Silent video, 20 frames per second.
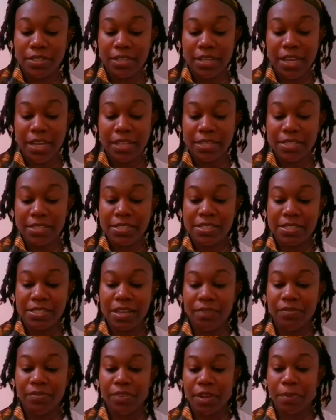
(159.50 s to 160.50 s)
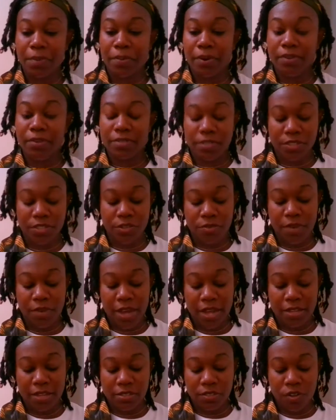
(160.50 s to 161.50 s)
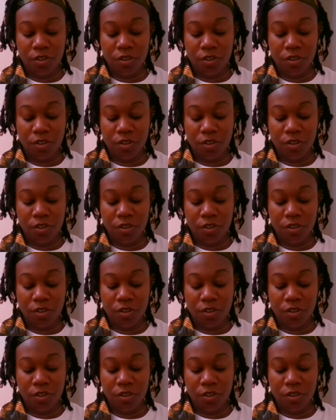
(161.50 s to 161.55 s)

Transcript: Yeah, this is definitely a person you guys